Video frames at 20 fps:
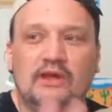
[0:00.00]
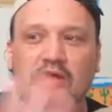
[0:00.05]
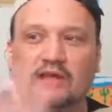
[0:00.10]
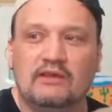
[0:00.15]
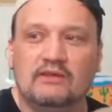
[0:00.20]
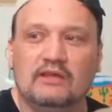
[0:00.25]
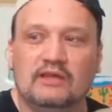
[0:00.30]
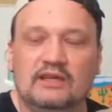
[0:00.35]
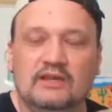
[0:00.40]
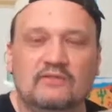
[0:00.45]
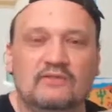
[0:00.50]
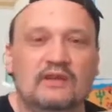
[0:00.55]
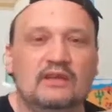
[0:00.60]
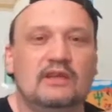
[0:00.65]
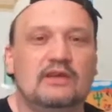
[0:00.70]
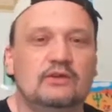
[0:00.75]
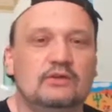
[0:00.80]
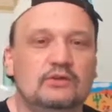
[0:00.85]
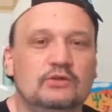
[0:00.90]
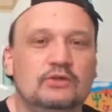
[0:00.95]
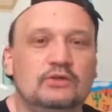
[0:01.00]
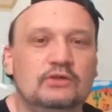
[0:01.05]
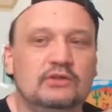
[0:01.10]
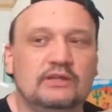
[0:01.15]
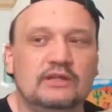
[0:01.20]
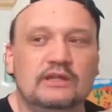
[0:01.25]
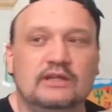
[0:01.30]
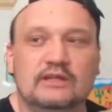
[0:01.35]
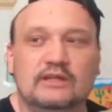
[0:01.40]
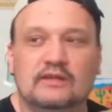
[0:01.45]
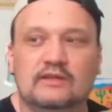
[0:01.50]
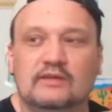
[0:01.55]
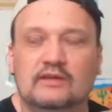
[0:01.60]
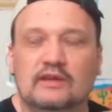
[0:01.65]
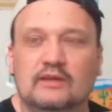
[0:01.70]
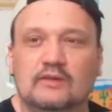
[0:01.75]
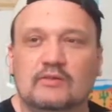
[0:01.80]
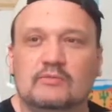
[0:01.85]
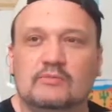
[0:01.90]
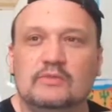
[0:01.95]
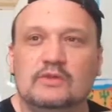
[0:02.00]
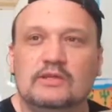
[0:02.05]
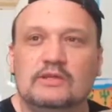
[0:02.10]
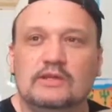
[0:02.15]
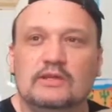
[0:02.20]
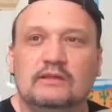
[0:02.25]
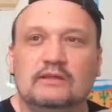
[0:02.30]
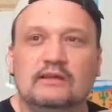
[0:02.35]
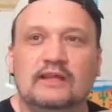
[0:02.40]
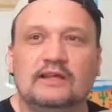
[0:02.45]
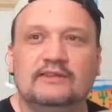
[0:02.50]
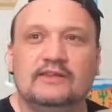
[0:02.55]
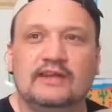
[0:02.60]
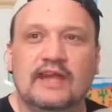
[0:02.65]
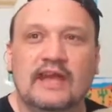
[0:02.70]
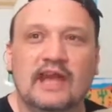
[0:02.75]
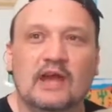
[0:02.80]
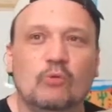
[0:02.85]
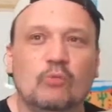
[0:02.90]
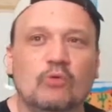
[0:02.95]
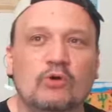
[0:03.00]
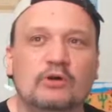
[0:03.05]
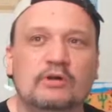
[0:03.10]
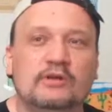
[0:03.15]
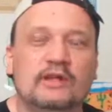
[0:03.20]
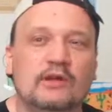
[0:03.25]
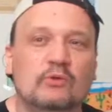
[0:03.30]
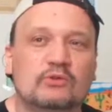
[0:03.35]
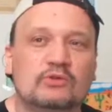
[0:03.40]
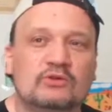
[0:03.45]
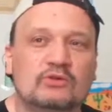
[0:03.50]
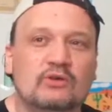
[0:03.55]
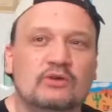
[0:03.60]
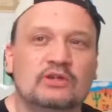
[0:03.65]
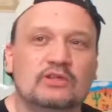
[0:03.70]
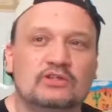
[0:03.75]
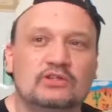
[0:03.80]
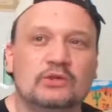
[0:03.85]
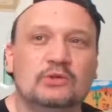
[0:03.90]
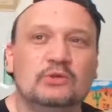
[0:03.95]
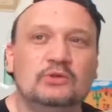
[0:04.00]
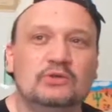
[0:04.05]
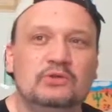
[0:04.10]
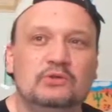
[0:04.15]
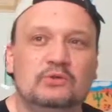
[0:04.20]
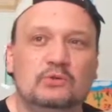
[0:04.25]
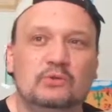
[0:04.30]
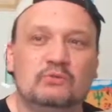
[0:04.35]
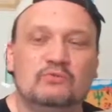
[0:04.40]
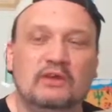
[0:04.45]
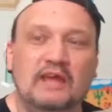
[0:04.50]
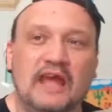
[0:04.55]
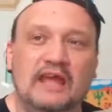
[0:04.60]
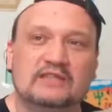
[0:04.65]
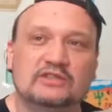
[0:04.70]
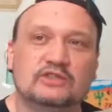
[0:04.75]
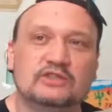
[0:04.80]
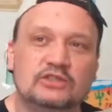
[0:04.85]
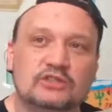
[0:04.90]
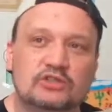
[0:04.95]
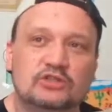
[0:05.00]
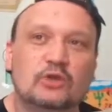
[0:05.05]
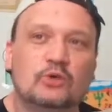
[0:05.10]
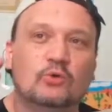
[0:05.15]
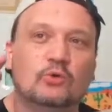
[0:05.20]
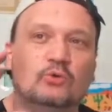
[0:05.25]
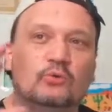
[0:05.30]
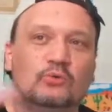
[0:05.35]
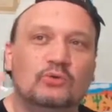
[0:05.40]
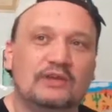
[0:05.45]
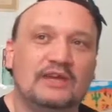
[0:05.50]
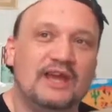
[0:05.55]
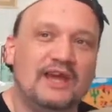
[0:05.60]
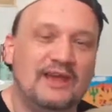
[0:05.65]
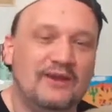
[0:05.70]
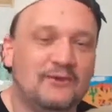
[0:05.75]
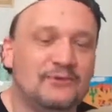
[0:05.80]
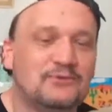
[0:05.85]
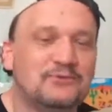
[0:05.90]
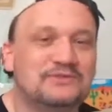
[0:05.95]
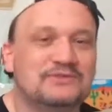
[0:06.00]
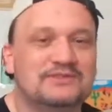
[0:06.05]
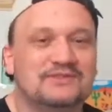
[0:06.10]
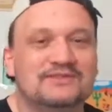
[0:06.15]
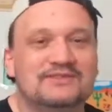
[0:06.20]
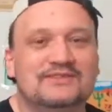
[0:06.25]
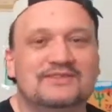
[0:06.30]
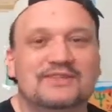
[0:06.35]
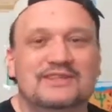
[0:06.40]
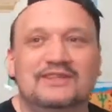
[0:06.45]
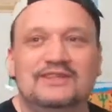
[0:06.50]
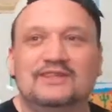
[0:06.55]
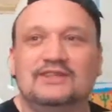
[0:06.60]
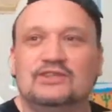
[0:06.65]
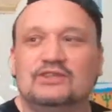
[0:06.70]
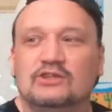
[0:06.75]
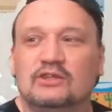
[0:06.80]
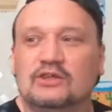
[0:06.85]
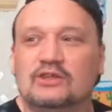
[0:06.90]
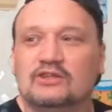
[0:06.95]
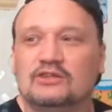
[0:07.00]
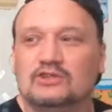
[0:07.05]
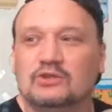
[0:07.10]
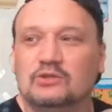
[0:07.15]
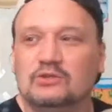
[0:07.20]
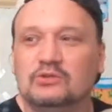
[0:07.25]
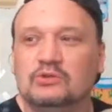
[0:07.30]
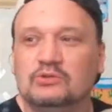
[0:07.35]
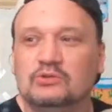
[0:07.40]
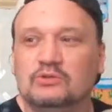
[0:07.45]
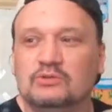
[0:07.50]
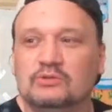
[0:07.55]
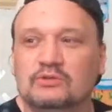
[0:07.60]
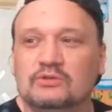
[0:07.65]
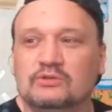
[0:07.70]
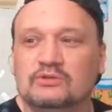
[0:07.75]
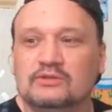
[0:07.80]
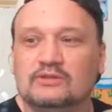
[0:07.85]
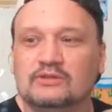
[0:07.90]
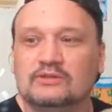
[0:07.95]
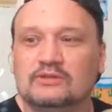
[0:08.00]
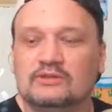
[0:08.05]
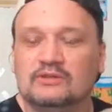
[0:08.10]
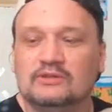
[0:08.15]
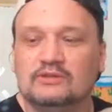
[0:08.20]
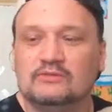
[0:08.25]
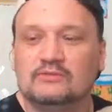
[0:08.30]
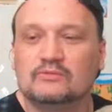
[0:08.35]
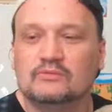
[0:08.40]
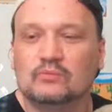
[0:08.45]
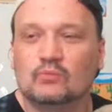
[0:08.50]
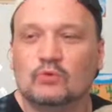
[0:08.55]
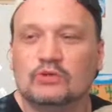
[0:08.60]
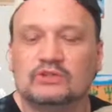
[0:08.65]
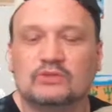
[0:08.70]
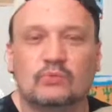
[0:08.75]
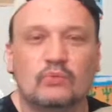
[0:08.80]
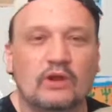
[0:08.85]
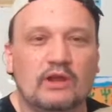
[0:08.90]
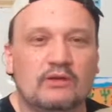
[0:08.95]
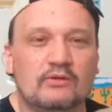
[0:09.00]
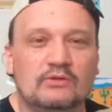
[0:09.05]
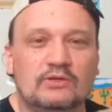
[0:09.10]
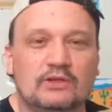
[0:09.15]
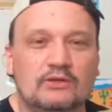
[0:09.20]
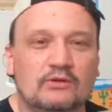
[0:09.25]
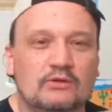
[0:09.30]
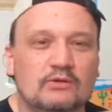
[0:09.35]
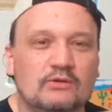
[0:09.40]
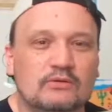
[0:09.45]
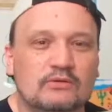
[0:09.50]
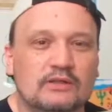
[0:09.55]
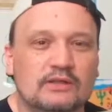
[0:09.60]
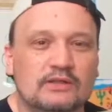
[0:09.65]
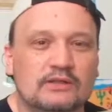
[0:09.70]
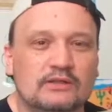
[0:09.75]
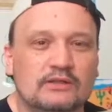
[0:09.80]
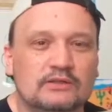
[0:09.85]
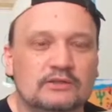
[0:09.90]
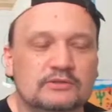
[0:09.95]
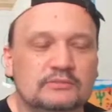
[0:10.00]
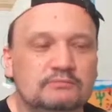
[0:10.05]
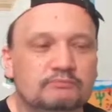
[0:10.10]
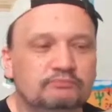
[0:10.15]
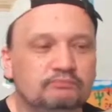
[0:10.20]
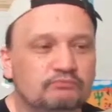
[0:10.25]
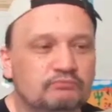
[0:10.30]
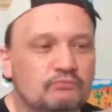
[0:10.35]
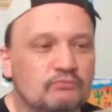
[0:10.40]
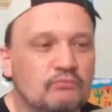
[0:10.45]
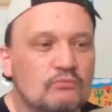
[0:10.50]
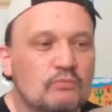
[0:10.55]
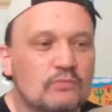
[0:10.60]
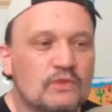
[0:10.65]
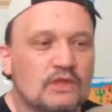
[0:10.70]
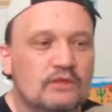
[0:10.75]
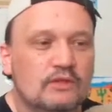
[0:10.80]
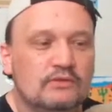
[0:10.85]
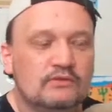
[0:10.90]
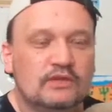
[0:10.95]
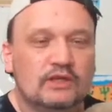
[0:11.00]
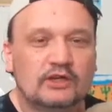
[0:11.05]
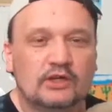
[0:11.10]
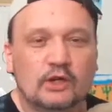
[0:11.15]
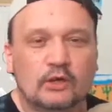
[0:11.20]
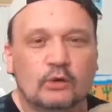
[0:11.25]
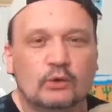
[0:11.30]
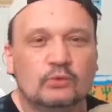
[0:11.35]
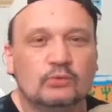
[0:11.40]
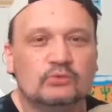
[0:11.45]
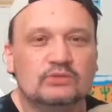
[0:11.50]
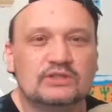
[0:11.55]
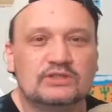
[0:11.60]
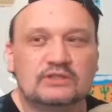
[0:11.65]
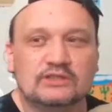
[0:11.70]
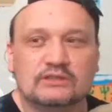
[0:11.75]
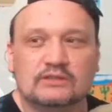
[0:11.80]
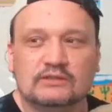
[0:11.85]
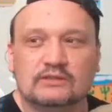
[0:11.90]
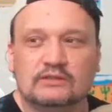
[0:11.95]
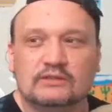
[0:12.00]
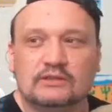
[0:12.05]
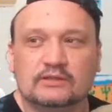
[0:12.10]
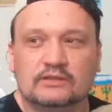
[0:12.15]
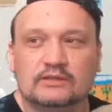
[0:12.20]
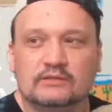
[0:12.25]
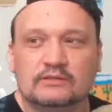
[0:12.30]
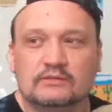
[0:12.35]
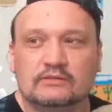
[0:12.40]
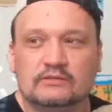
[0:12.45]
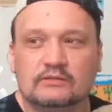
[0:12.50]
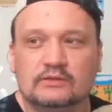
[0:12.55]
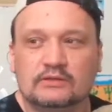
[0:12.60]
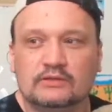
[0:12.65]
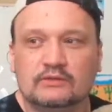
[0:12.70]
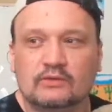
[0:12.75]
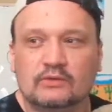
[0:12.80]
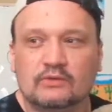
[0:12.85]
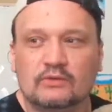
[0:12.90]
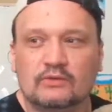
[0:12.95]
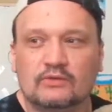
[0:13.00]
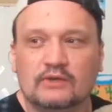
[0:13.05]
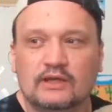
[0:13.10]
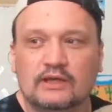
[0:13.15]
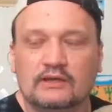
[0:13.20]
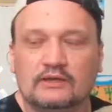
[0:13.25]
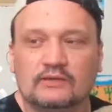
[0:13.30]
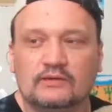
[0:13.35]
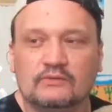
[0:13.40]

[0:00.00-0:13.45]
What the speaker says: anything I could, and like the cow one, I was trying to show you, actually show the cows and try to show you what's around here, like the goats and all that and